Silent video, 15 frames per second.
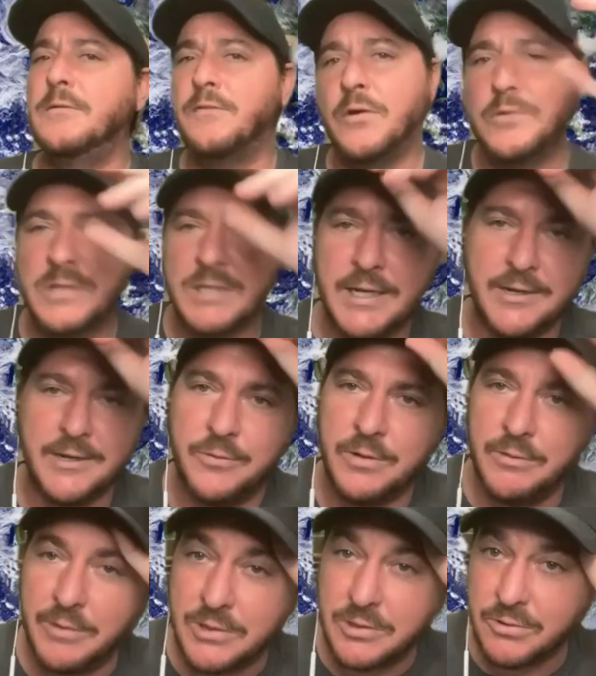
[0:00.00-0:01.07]
Voltaire. We
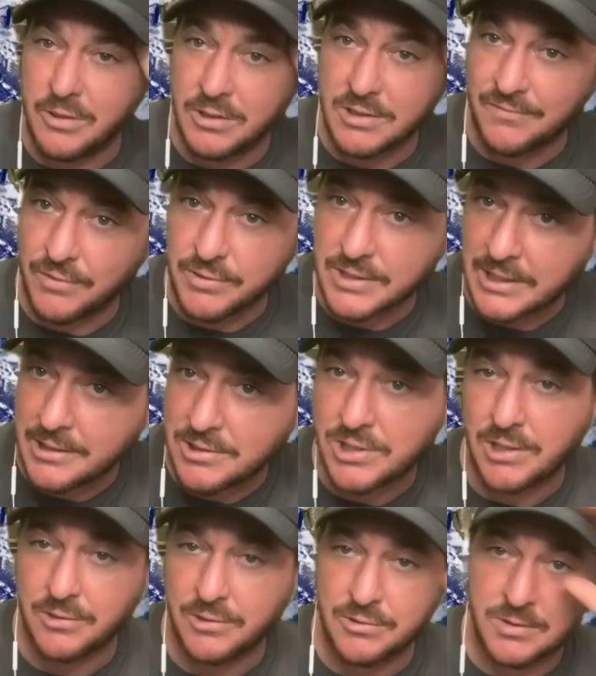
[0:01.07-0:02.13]
were doing those Voltaire
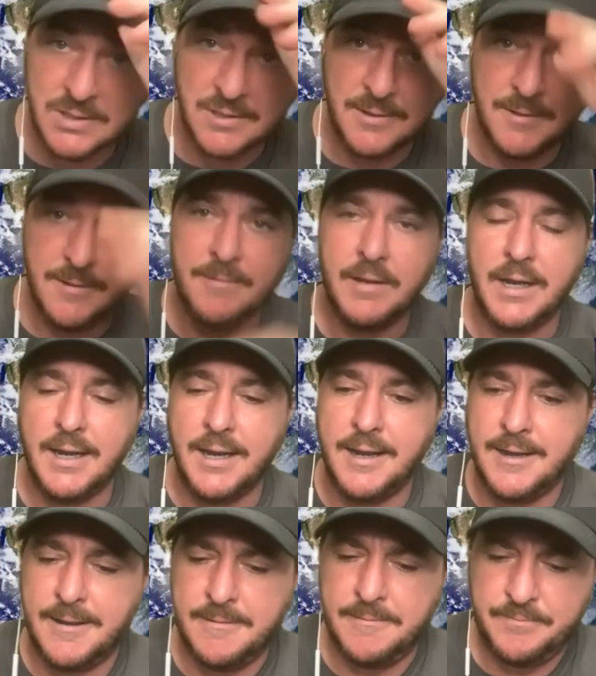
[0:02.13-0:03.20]
shows.
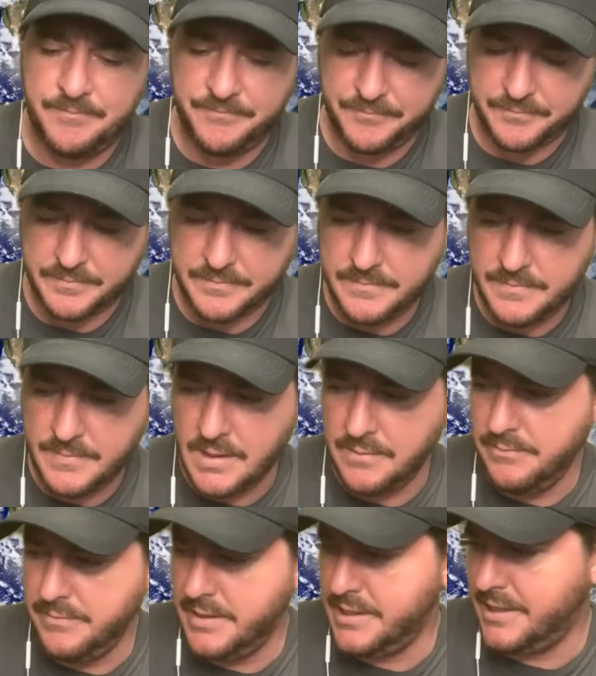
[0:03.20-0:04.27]

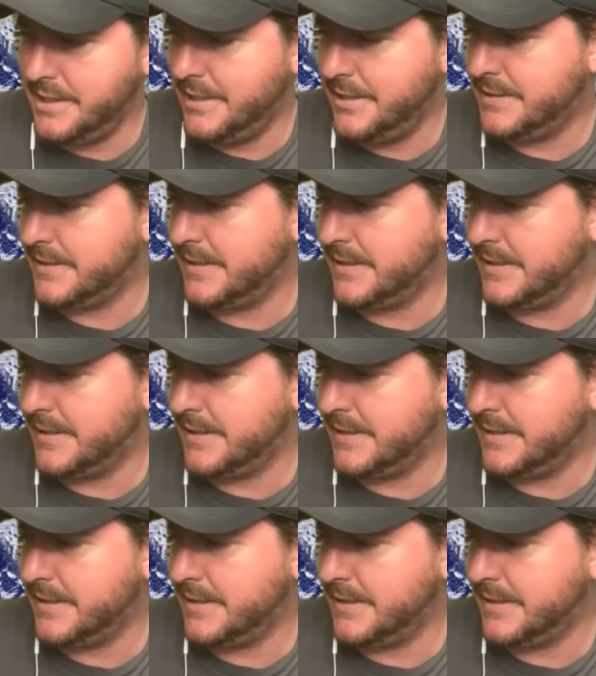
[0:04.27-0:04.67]
Me and